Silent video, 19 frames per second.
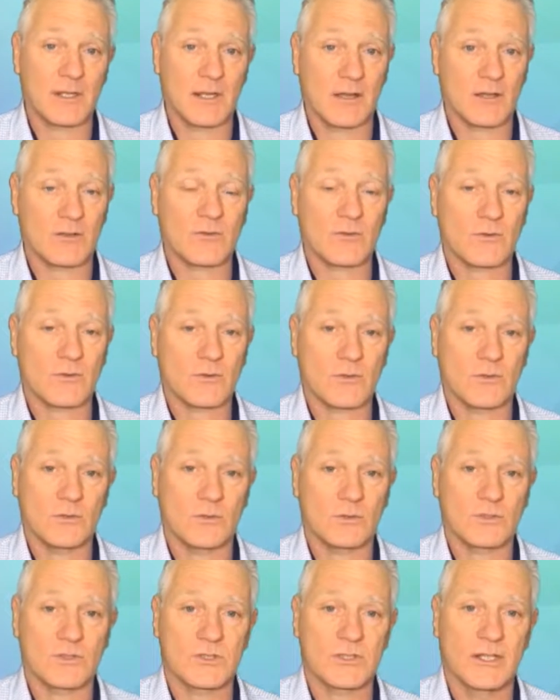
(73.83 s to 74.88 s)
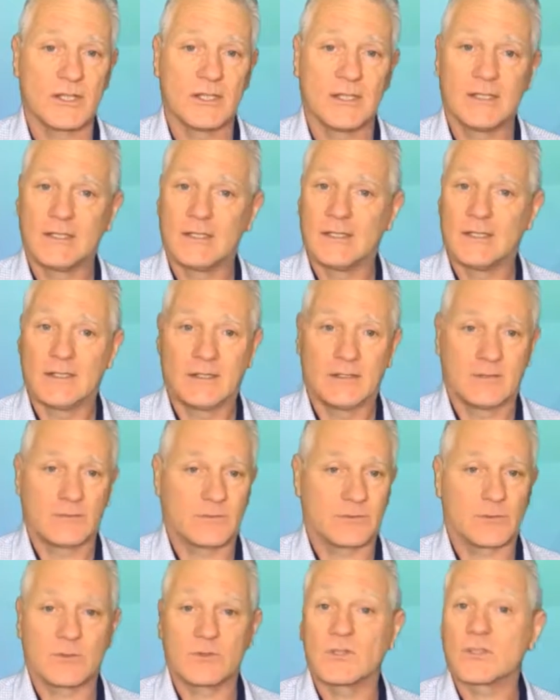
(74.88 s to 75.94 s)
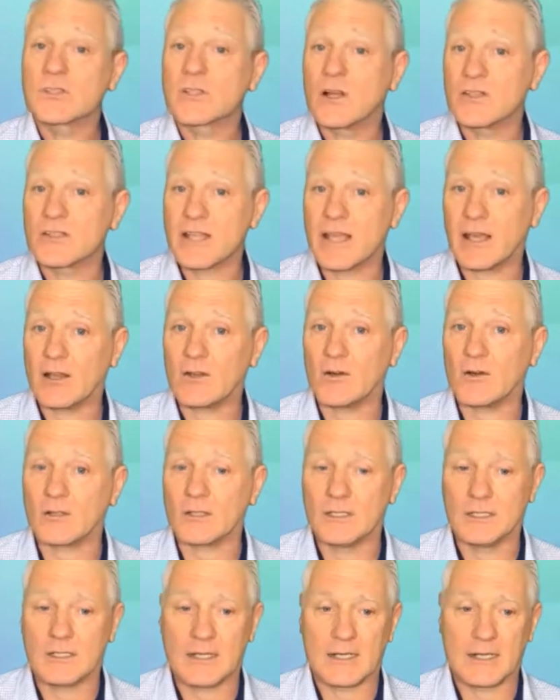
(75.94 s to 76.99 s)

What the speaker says: going through the courts for goodness knows how long.